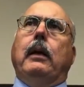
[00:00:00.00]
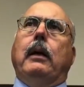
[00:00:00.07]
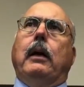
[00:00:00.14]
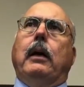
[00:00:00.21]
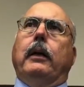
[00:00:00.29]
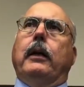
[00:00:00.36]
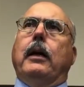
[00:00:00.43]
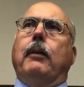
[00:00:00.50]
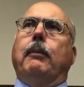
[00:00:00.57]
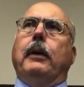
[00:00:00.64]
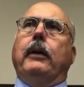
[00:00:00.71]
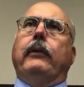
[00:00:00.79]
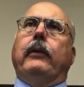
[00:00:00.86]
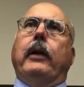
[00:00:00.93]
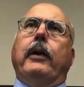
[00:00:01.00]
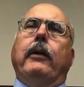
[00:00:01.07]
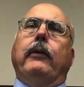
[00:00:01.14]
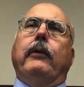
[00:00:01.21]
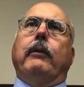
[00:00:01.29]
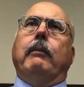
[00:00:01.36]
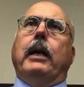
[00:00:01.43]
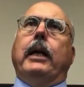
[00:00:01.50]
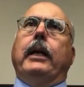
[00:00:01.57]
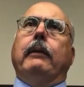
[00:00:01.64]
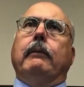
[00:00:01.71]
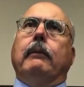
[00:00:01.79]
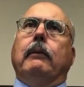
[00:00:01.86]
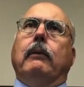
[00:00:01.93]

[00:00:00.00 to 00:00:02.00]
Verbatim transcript: uh, the company said, here's the money.